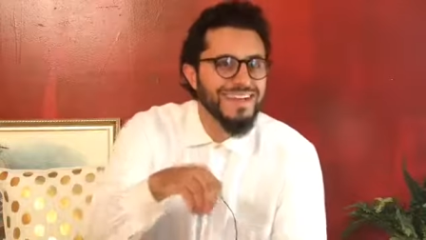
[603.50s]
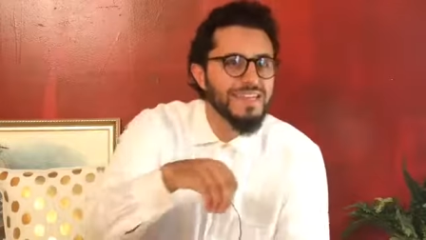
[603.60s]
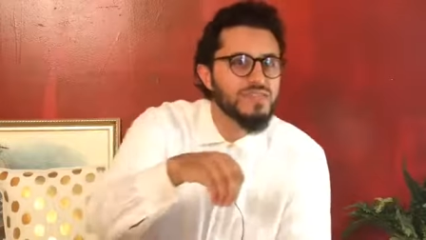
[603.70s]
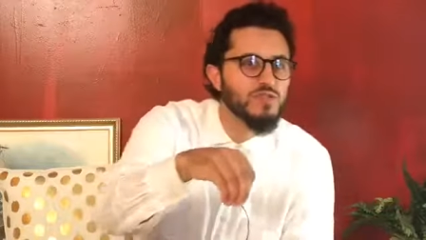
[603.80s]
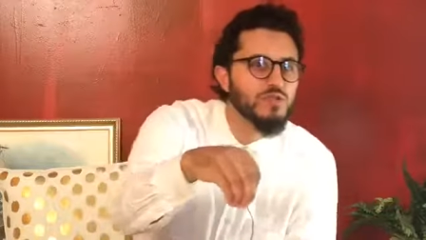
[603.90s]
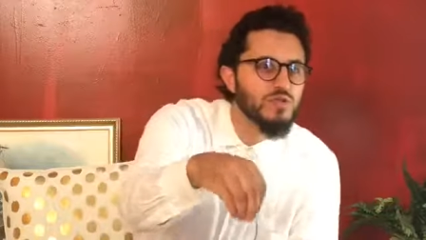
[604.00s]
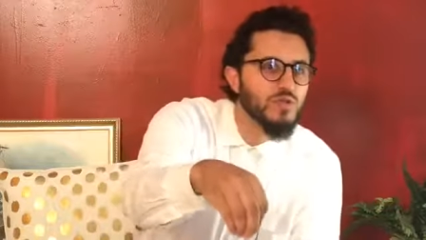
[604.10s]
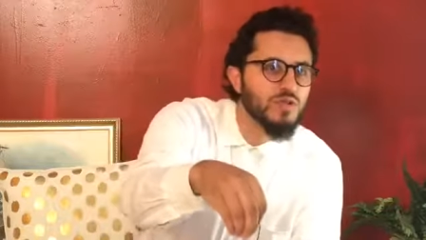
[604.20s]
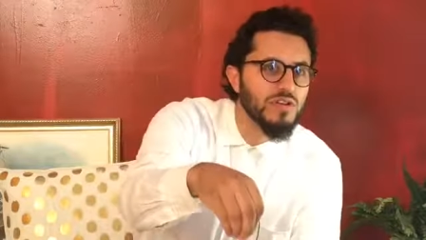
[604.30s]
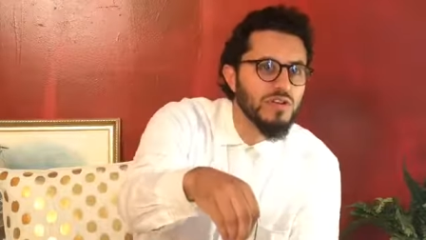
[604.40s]
in
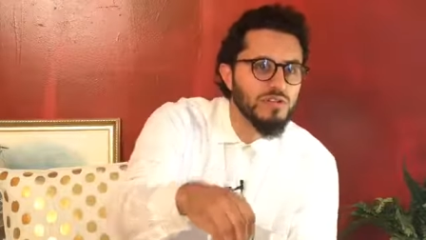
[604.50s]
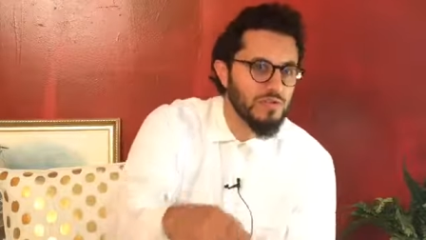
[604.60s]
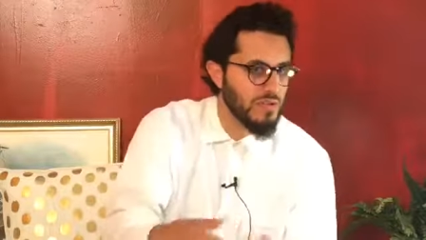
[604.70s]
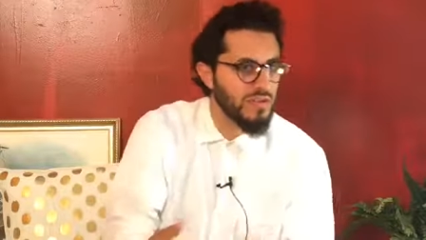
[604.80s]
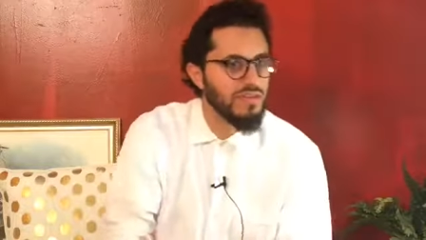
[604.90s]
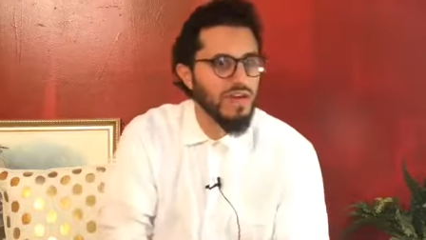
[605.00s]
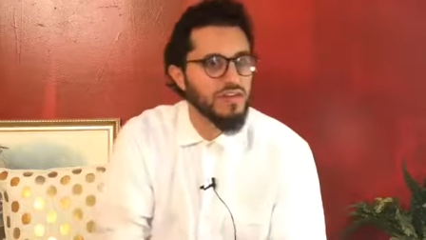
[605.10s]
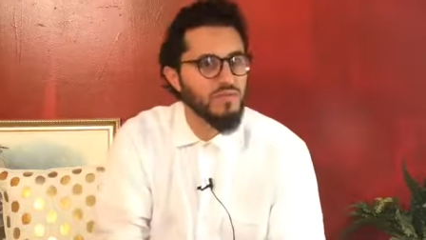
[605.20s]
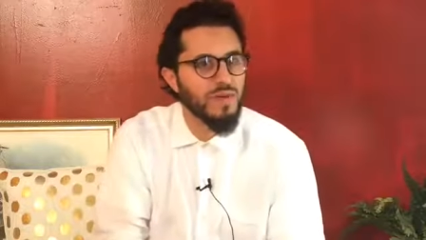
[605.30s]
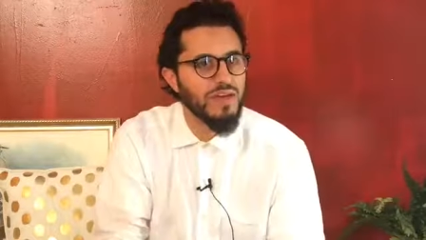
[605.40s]
sujud, So he didn't die in
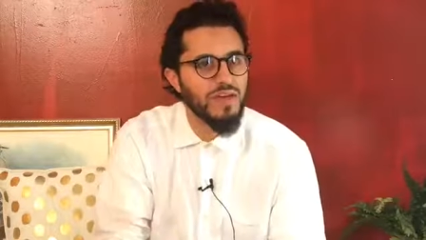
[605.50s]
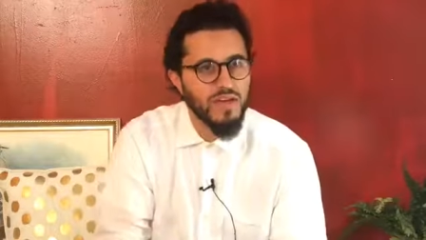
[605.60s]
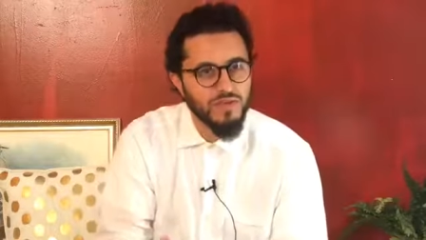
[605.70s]
his bed.